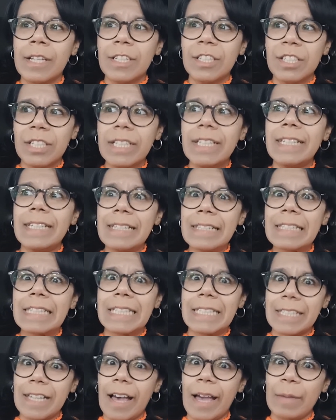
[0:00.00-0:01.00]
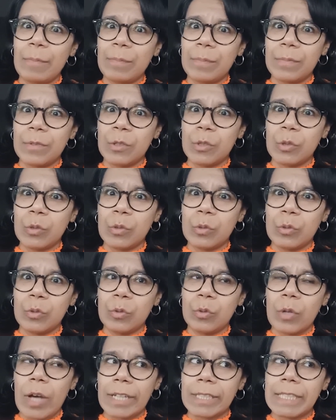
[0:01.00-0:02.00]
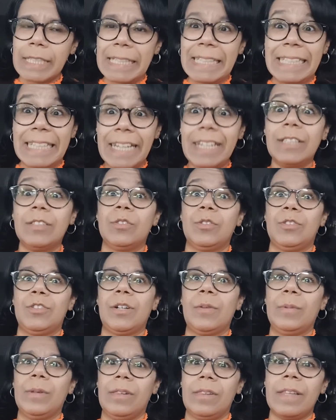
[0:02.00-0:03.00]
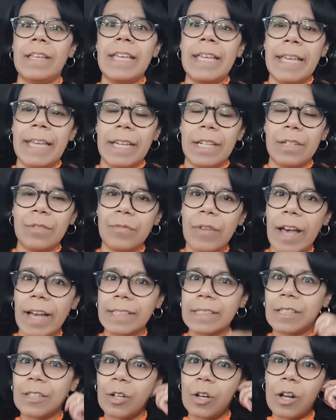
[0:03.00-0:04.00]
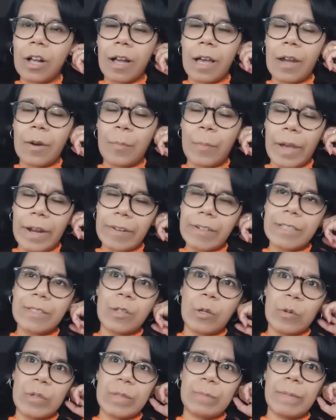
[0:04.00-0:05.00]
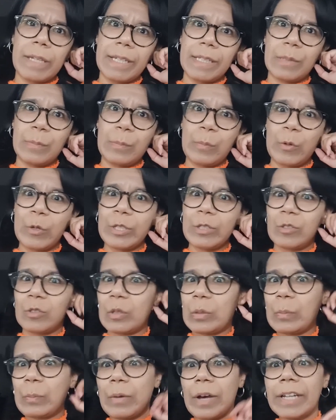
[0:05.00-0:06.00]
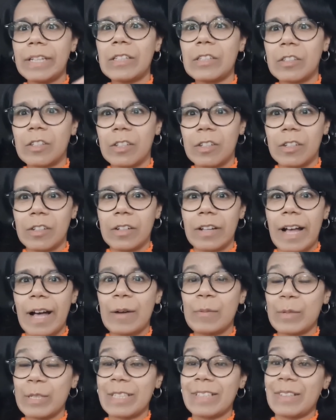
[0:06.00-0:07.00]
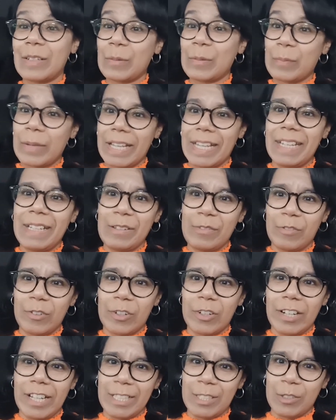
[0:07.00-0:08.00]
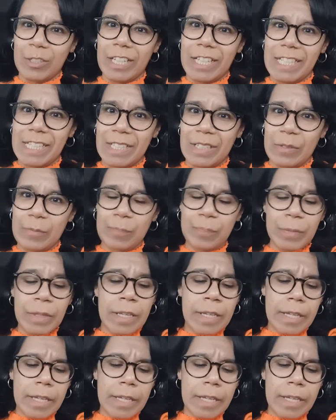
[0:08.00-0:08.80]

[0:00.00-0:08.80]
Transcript: She is the type to actually get into trouble. In fact, her parents always make it a point to remind her how much they're paying for her education.